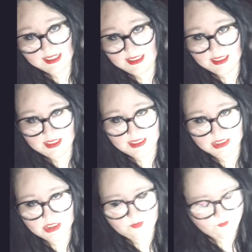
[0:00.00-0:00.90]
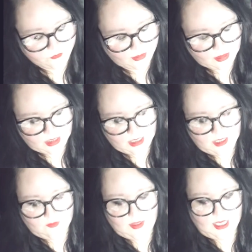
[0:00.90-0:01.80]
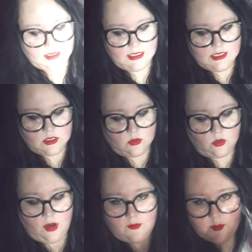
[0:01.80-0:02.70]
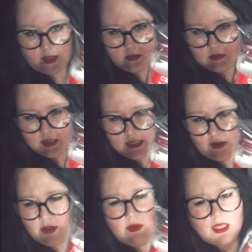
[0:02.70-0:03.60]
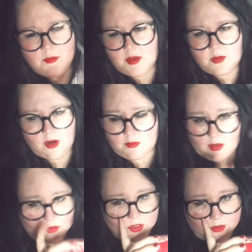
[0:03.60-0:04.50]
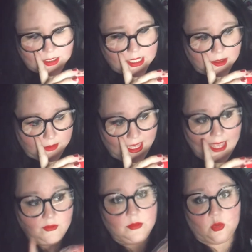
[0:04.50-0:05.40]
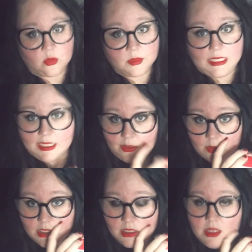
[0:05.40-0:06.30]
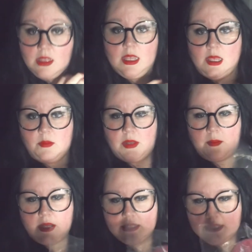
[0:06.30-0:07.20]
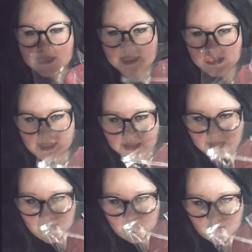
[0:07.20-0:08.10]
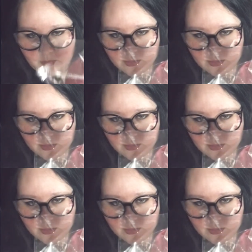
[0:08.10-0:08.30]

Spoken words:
Day section, they had these little craft bottles. Now, I know they come out with craft bottles all the time. They have them normally anyway, but I bought these because I like the cap.